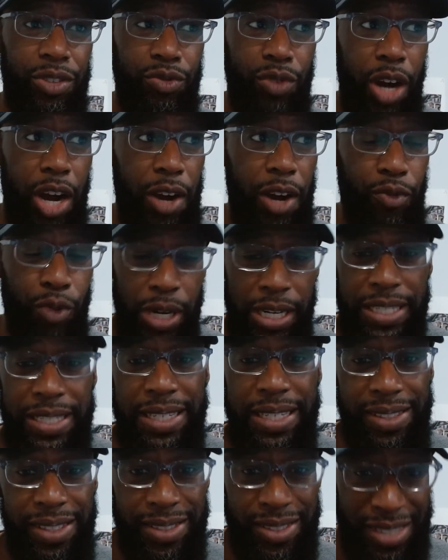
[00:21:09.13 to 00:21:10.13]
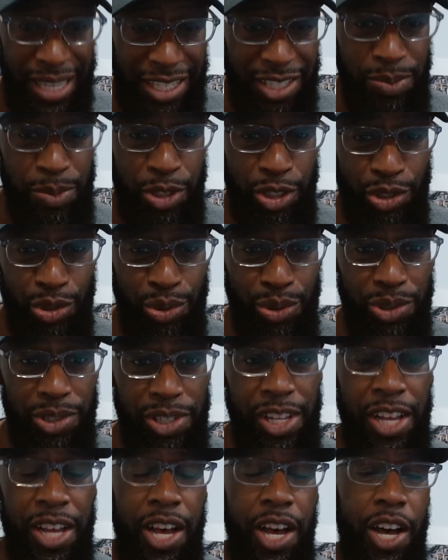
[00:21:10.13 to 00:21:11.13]
readiness assessment
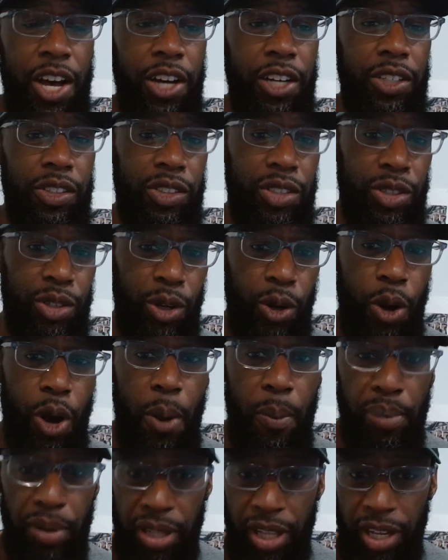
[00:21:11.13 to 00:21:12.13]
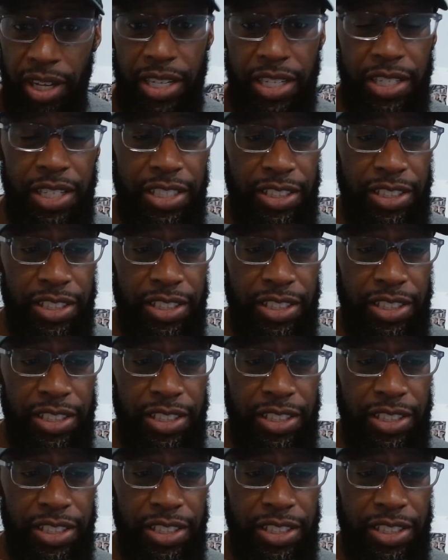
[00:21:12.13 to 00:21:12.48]
tool to plug in.